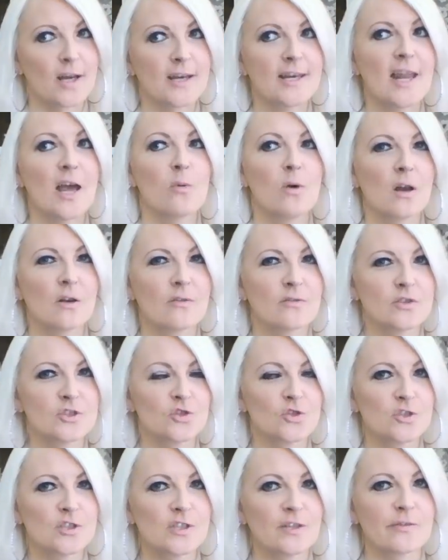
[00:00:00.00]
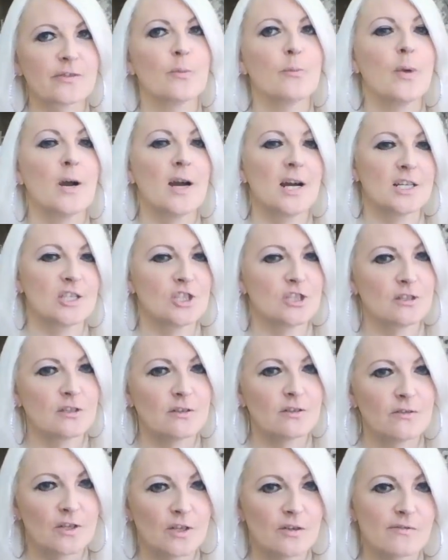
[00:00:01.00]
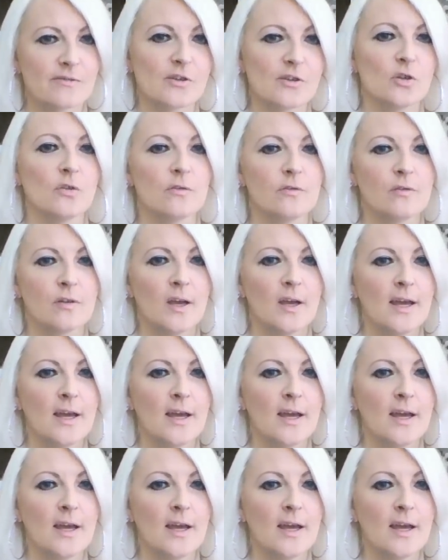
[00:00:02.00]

and now all of a sudden you've compassion, you you've love.